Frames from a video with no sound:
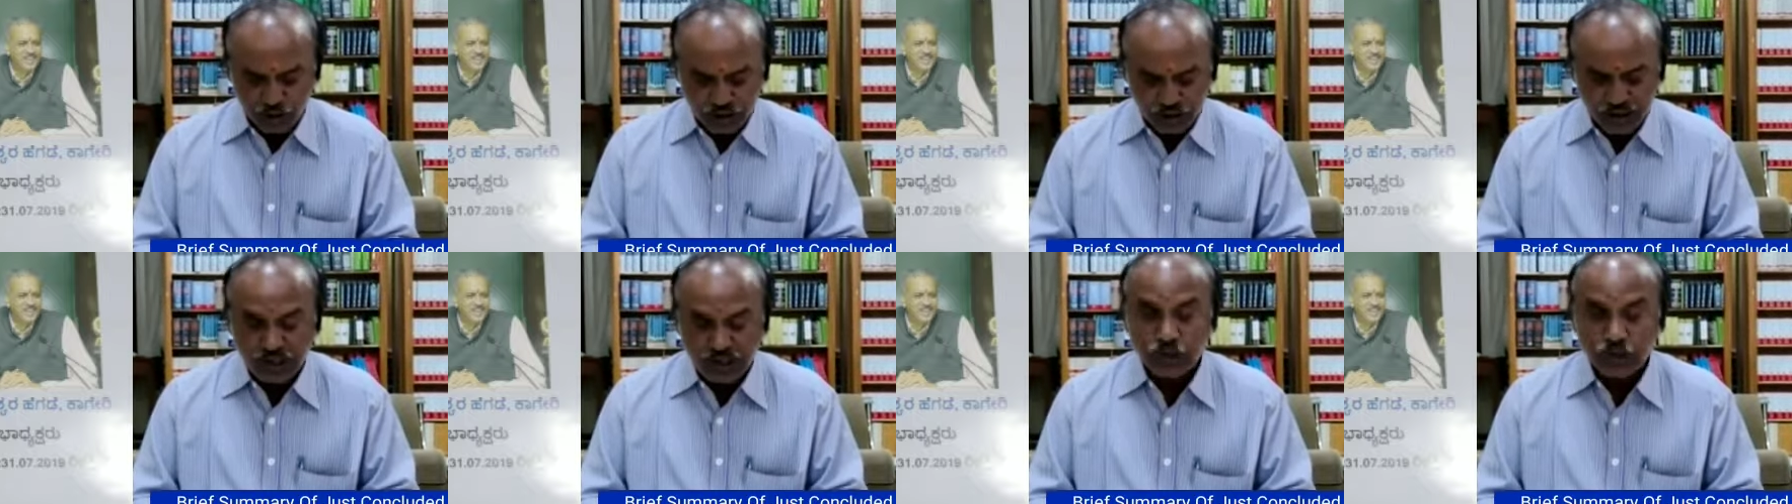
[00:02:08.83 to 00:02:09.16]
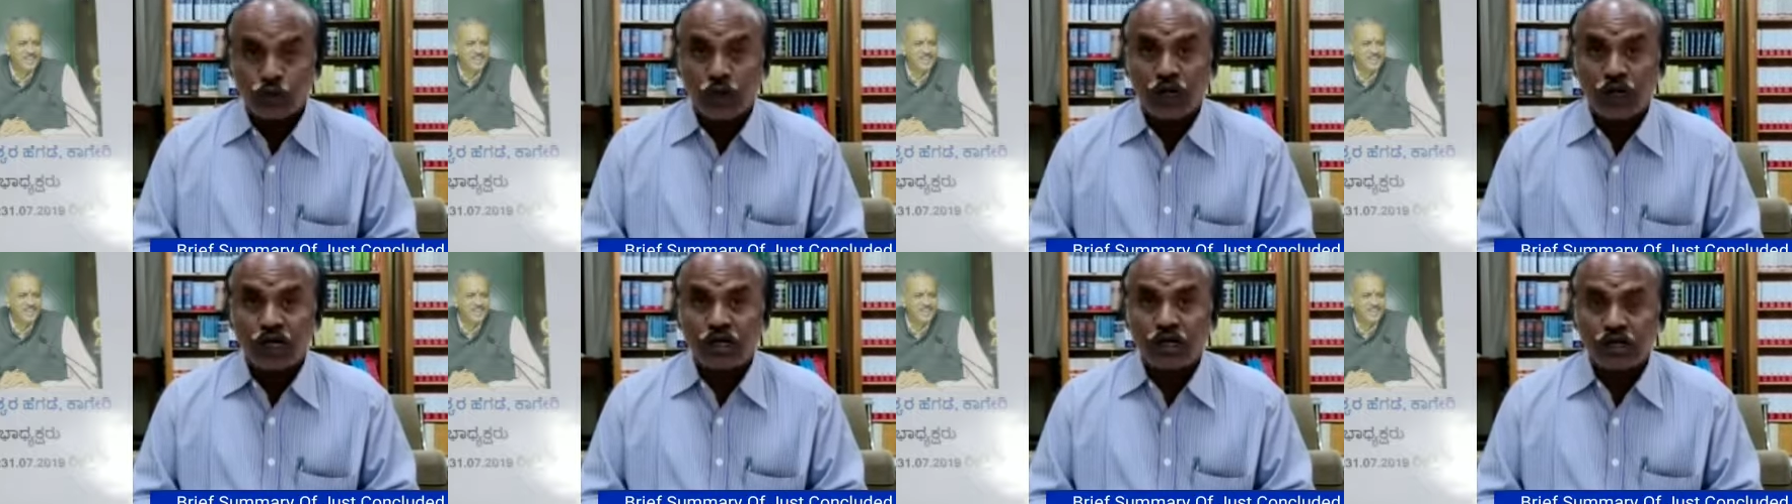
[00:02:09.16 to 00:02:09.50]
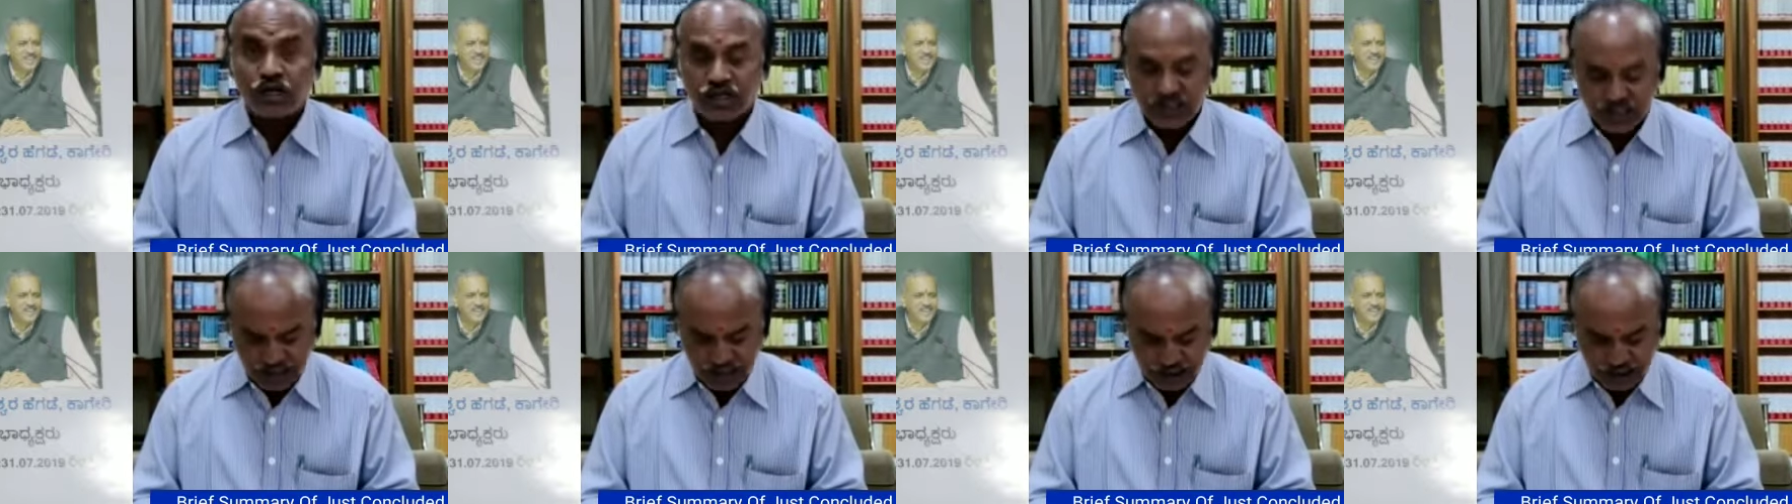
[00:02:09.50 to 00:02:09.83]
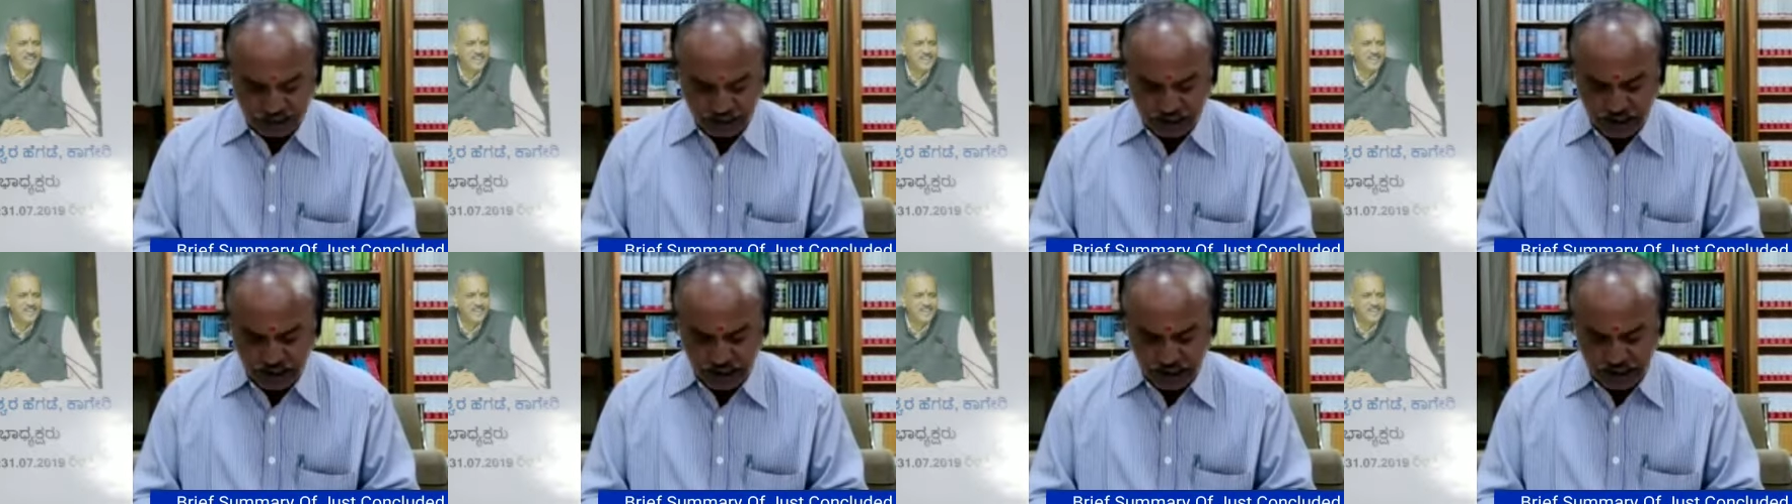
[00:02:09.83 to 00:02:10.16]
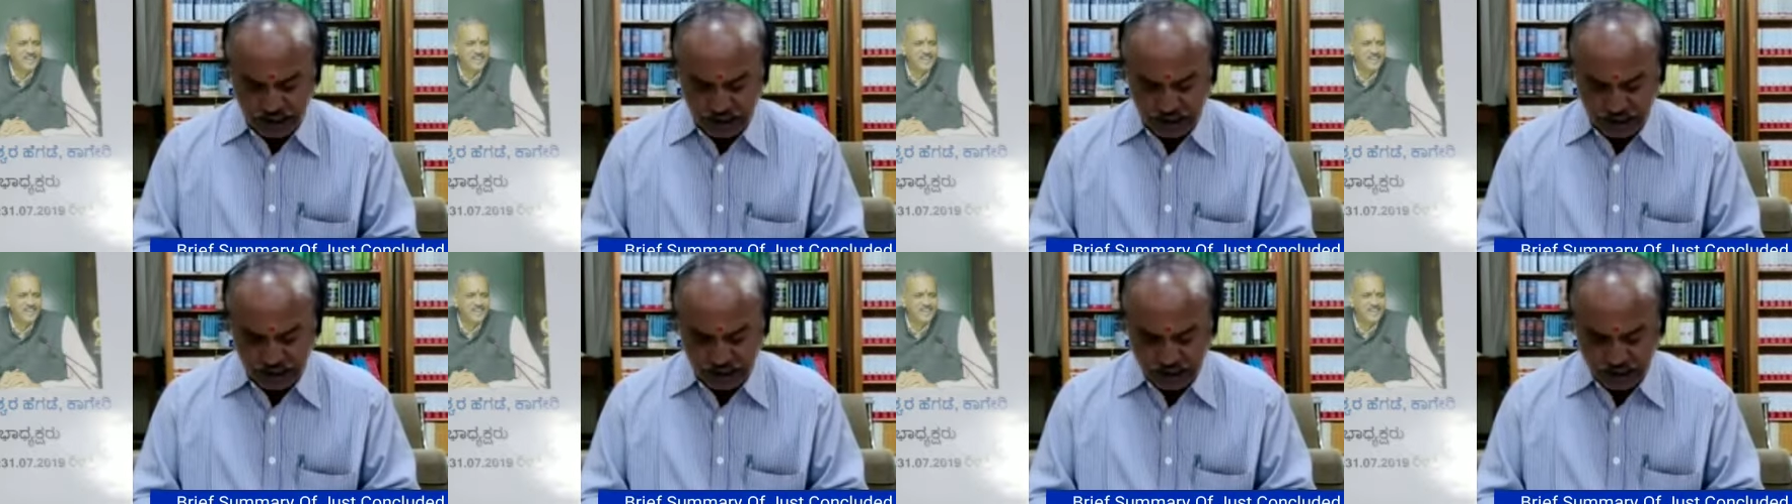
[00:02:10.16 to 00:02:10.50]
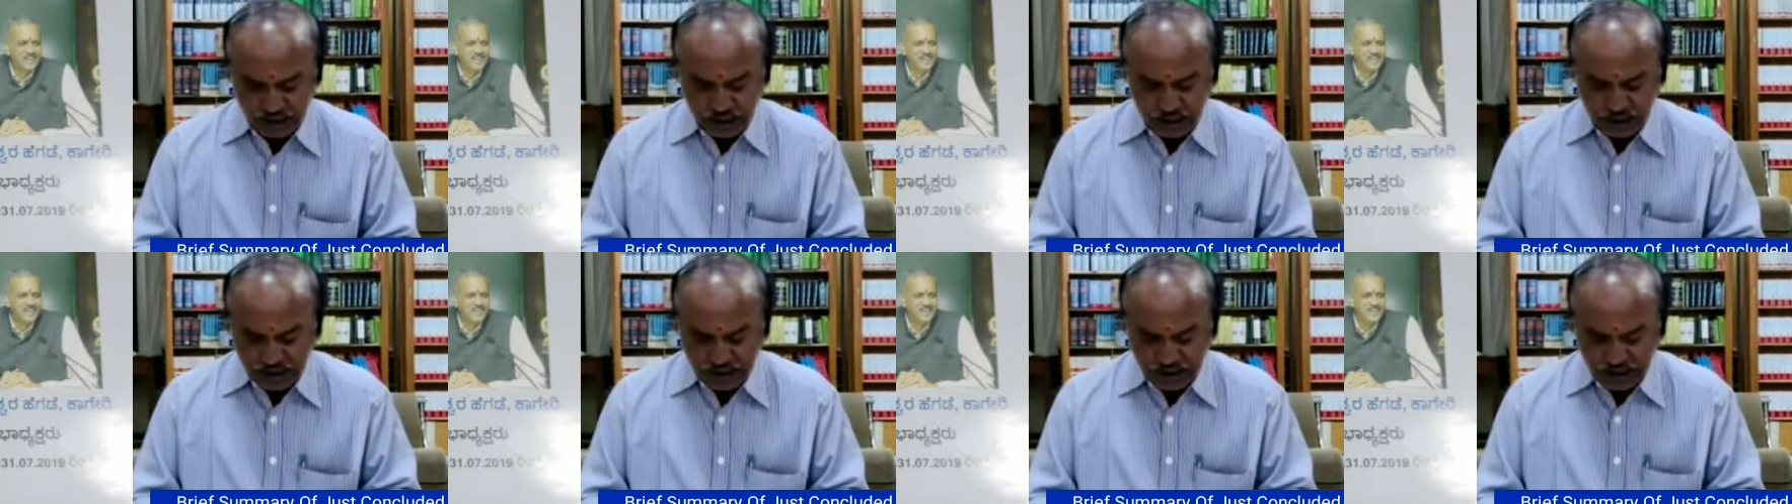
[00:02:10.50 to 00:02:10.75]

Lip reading: notices were received and